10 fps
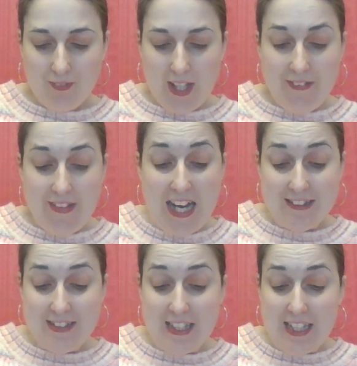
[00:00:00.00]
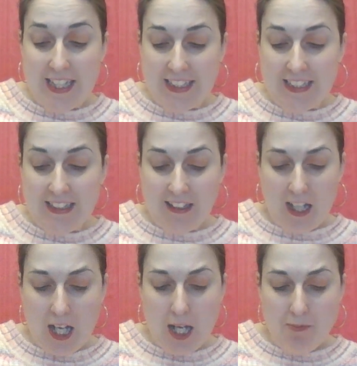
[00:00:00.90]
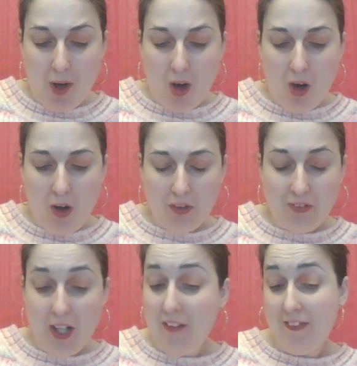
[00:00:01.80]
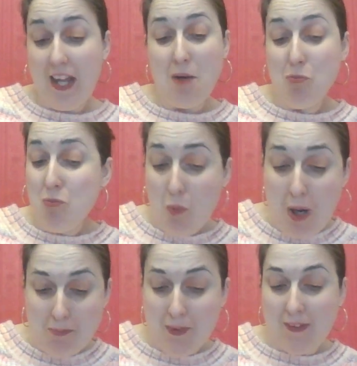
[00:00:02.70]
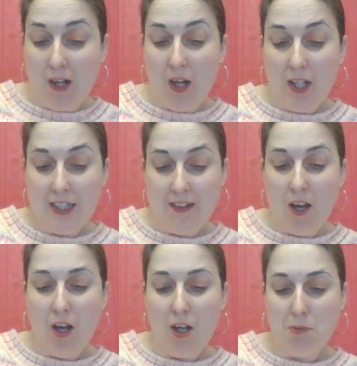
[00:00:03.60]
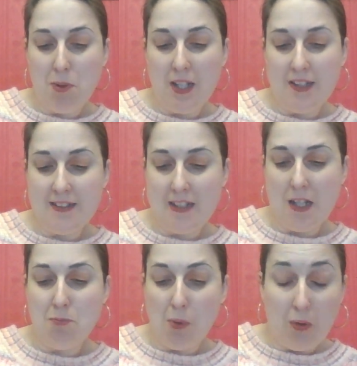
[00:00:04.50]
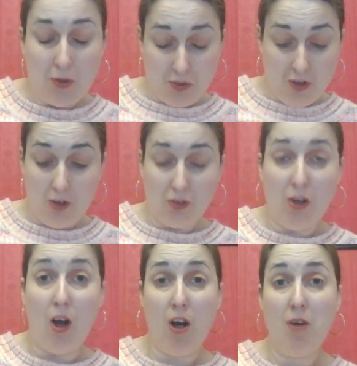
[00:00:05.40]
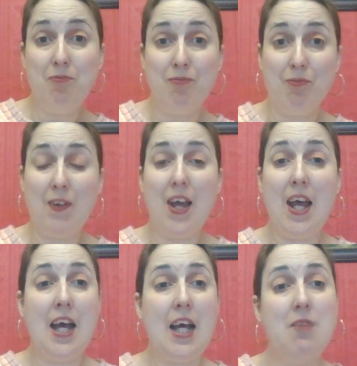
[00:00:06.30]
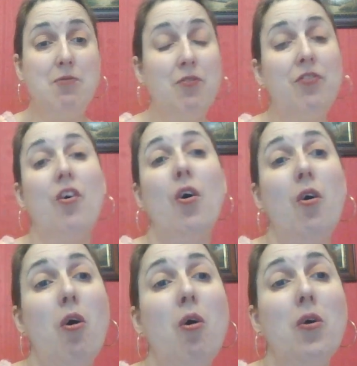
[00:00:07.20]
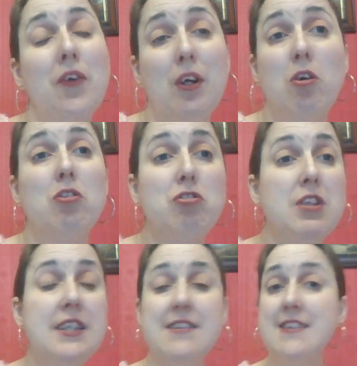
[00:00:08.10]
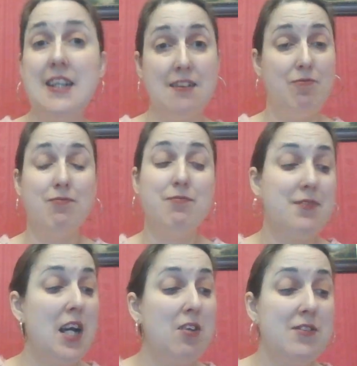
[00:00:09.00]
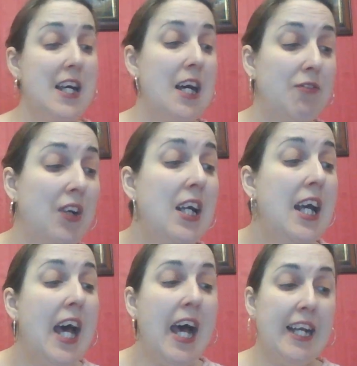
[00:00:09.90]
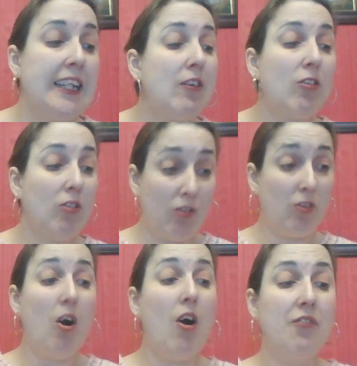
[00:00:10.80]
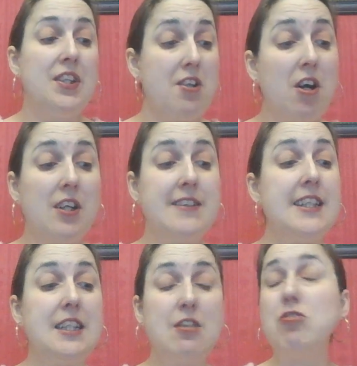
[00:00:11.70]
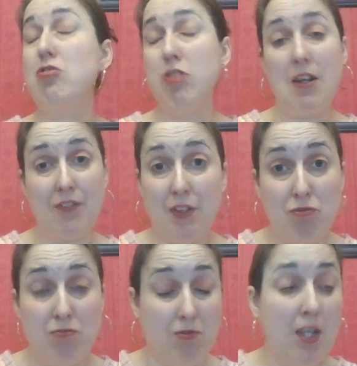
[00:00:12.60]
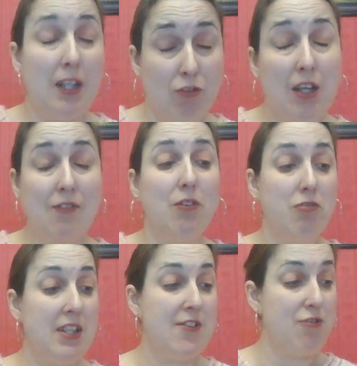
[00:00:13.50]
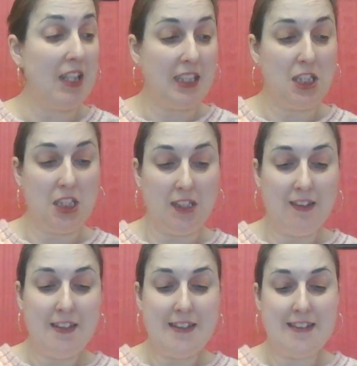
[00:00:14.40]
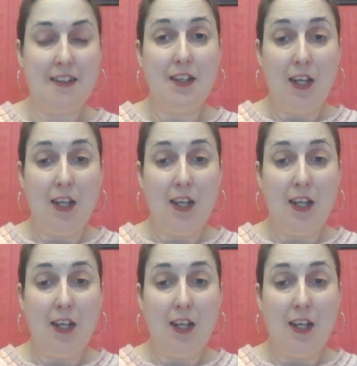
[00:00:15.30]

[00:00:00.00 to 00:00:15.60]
uh, there's a link um, on their website arboursabroad.com um, for all the countries that don't have any COVID-19 travel, uh, travel restrictions